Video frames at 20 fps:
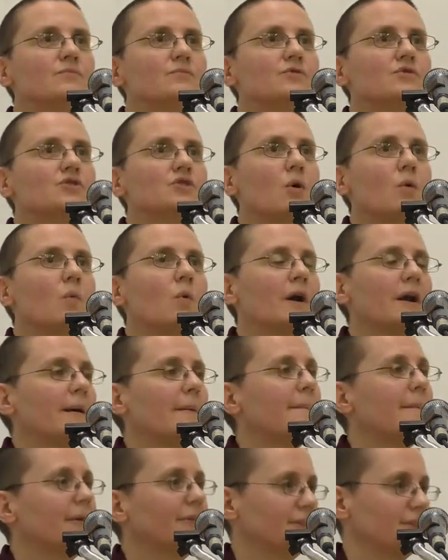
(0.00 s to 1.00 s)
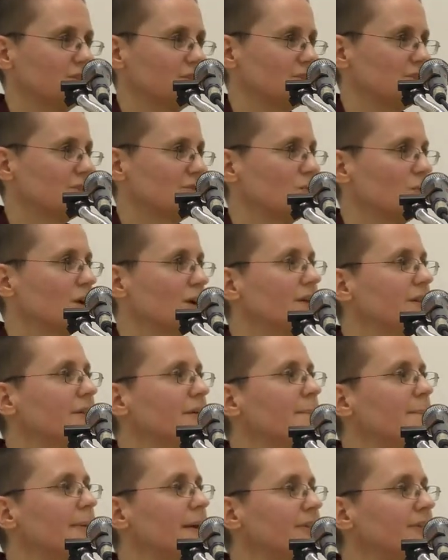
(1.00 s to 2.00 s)
So what are methods? What are
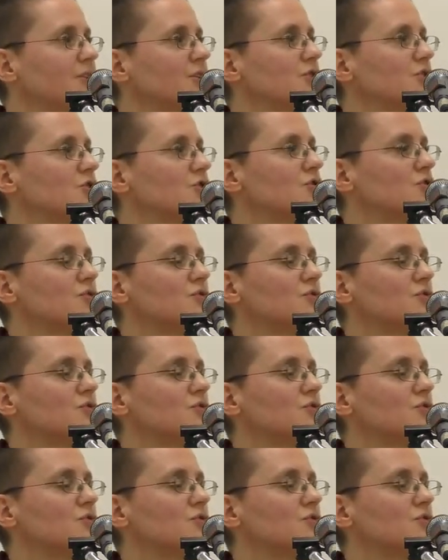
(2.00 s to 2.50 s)
the methods